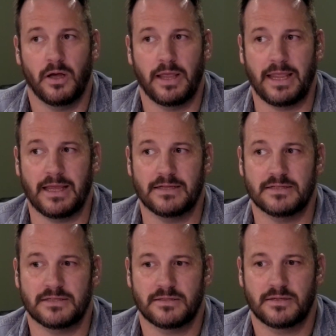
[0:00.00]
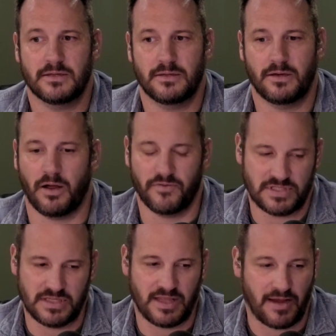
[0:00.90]
and
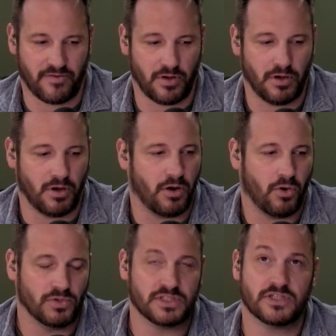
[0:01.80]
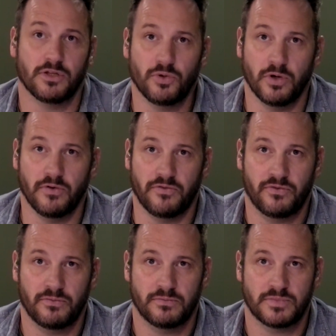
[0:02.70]
obviously they have a, a whole slew
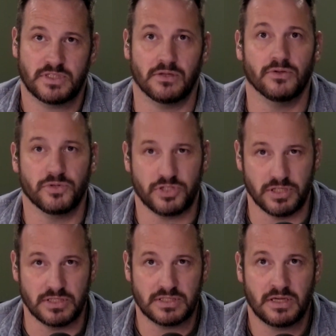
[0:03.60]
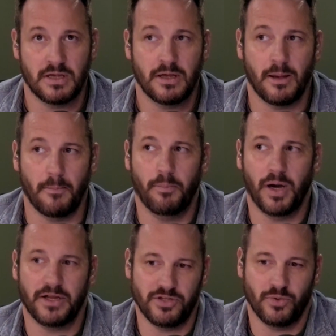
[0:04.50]
of solutions,
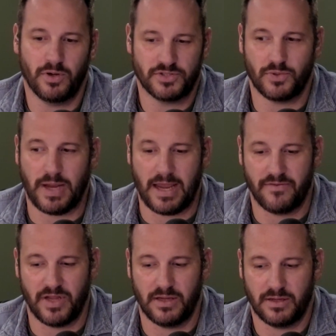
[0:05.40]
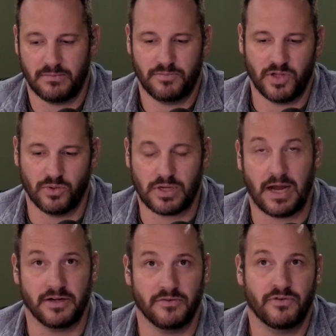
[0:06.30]
but you also have a you know,
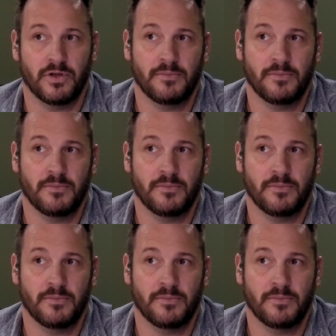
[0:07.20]
kind of